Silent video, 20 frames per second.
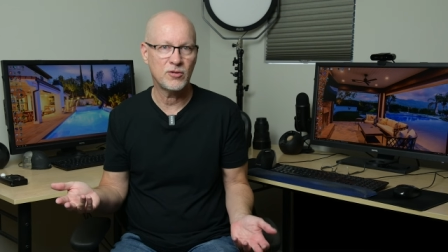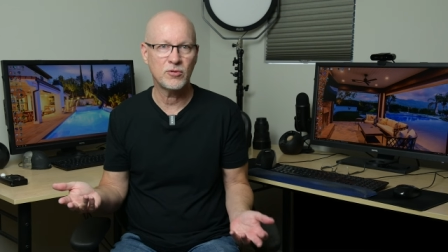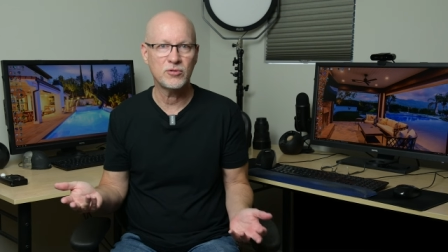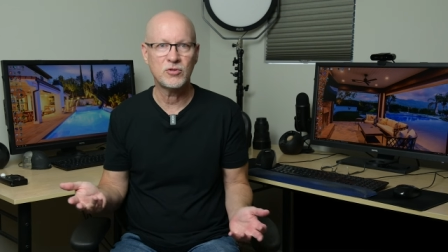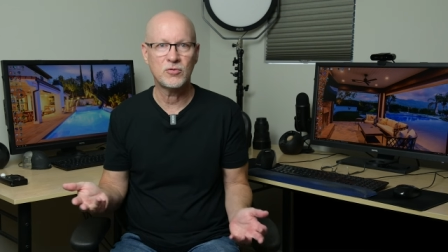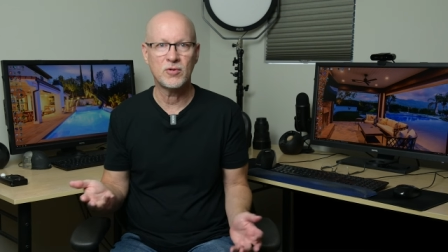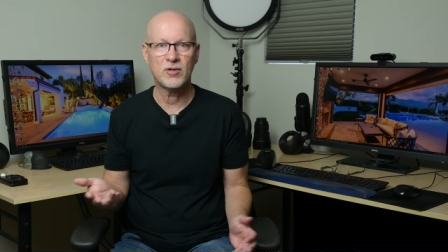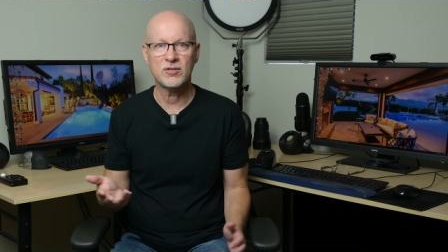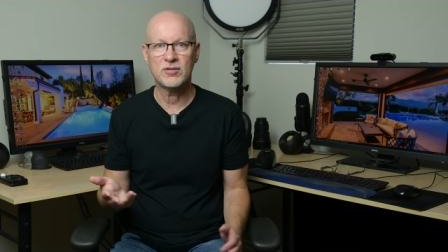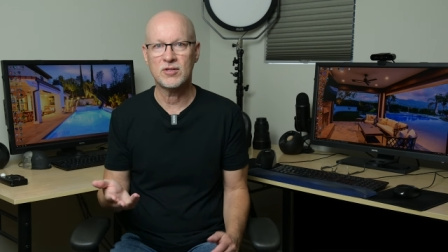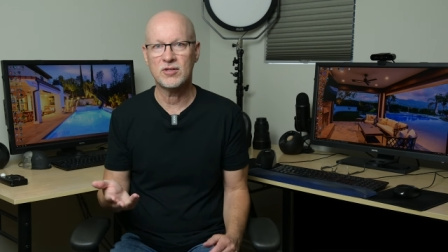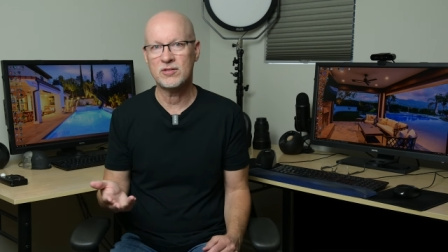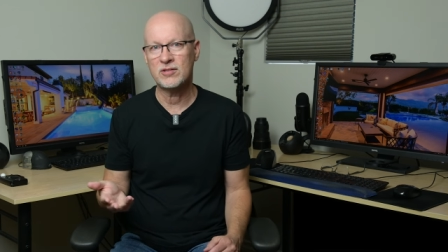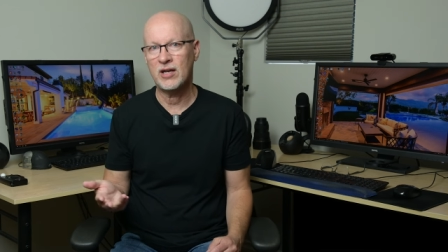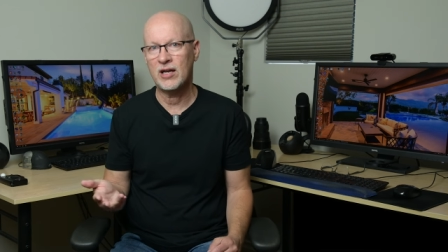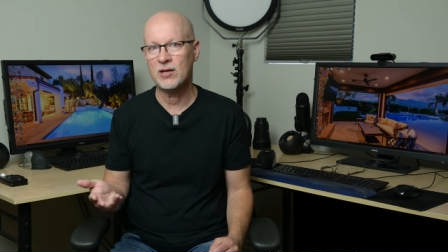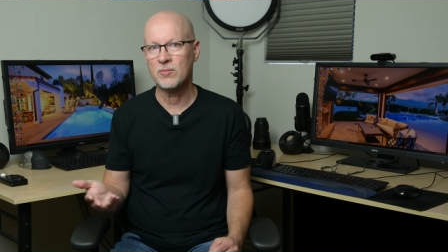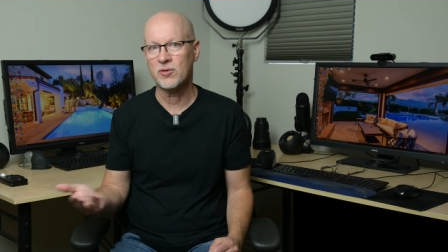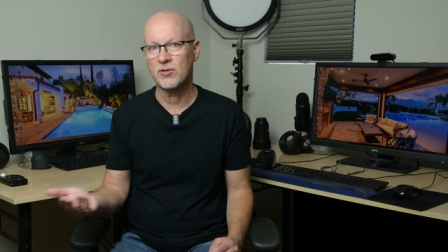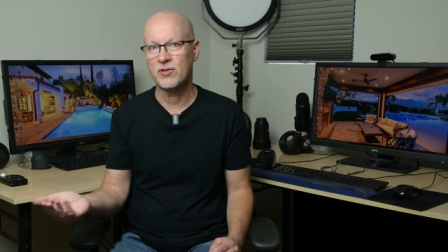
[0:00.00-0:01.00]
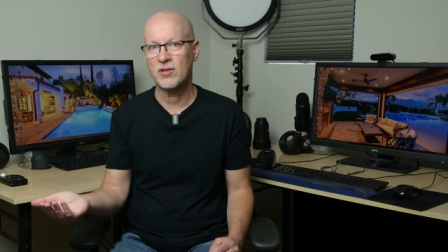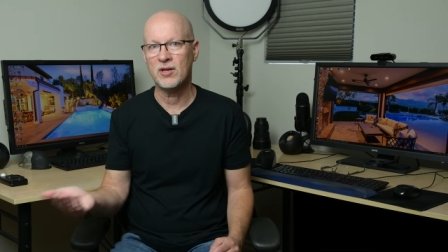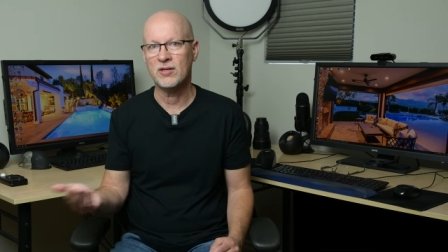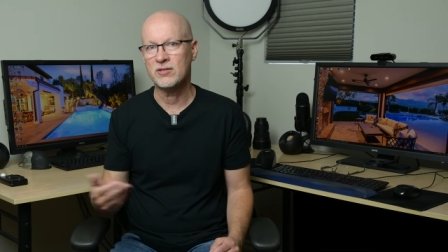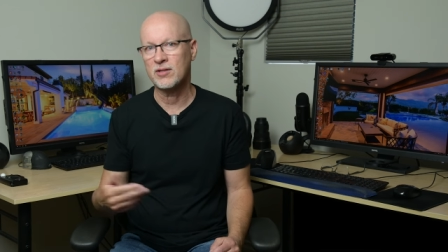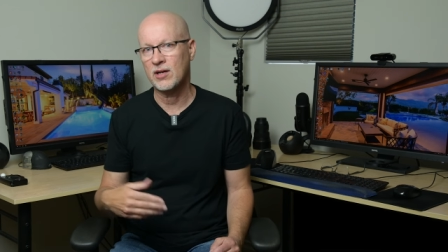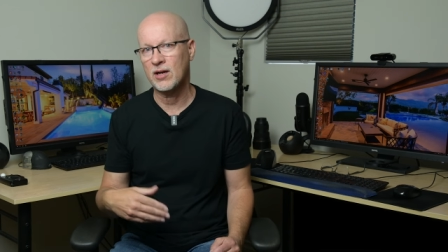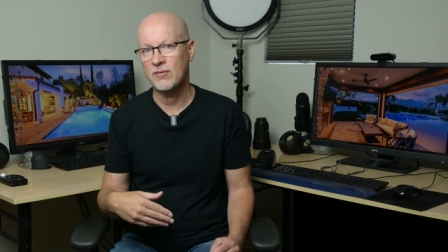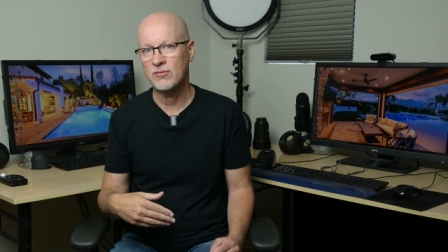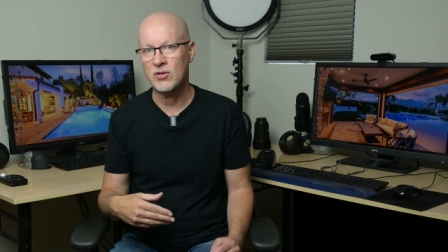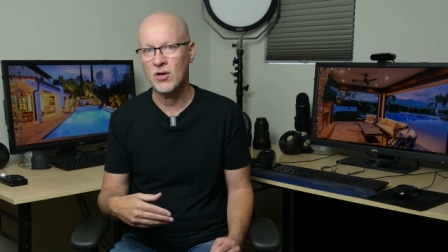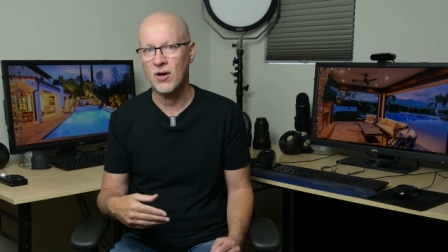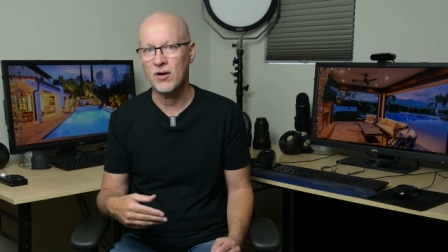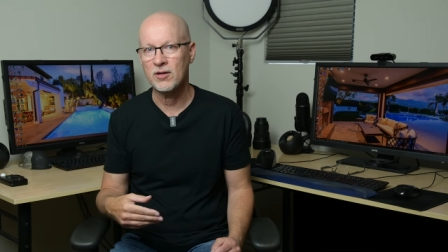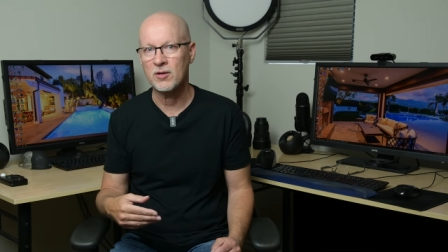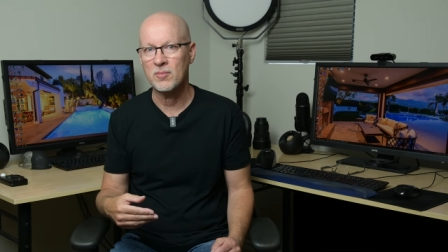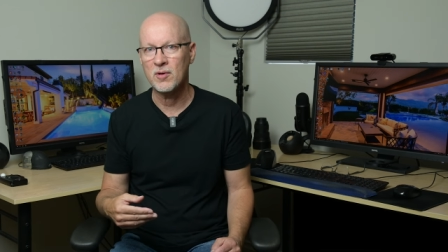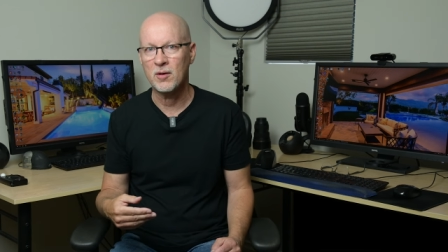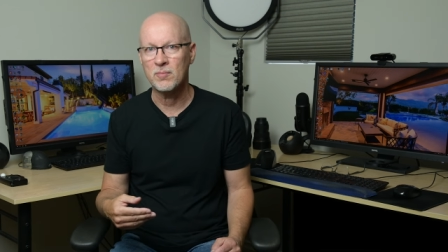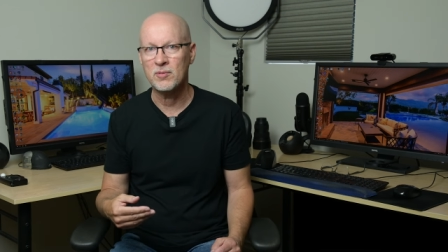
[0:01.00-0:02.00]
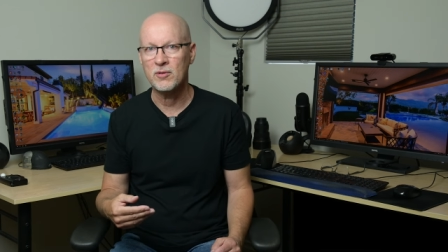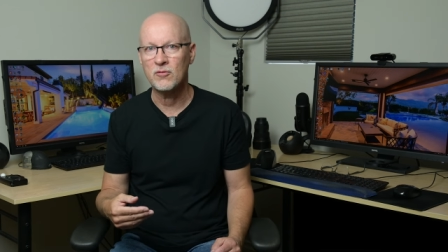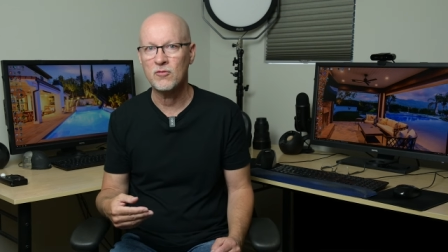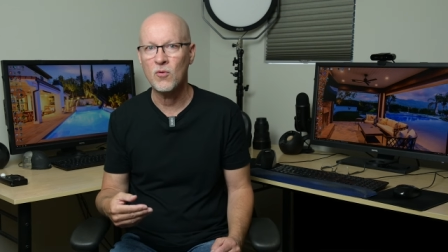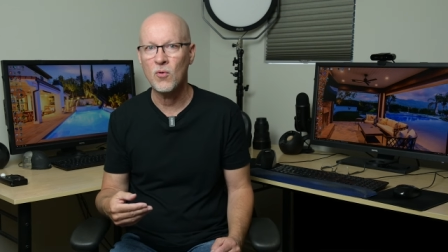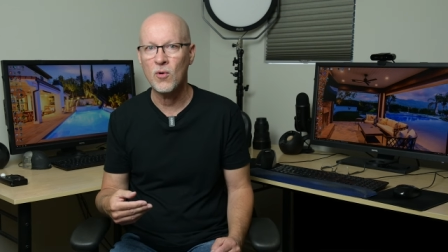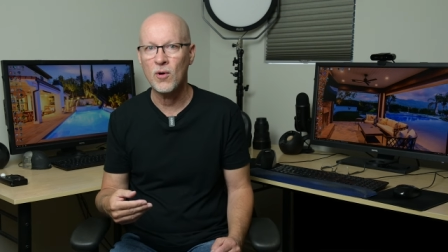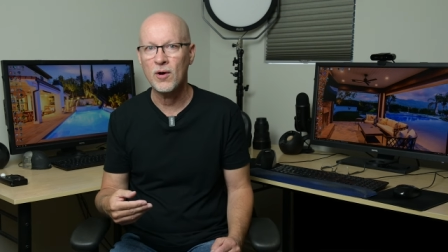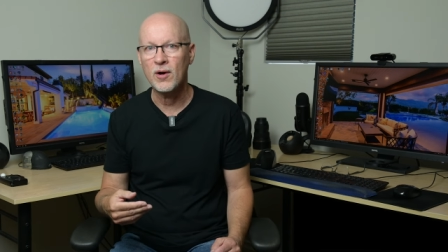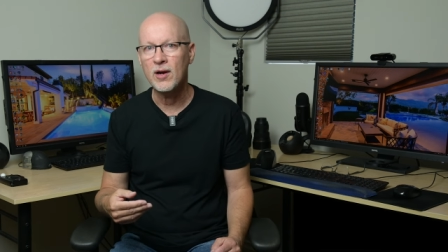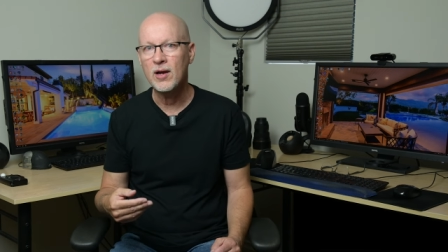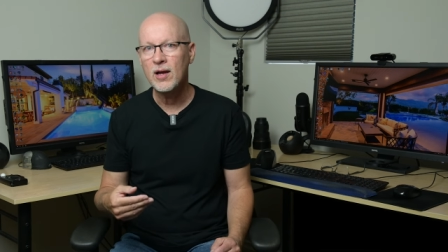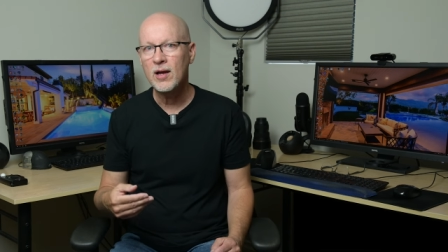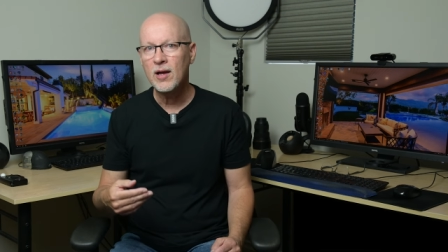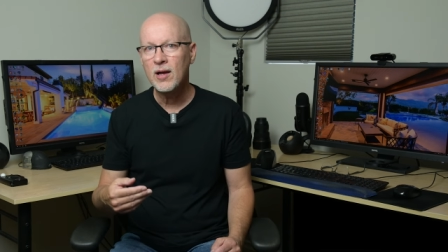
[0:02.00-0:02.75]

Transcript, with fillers: Those are unsustainable things like I've talked about before.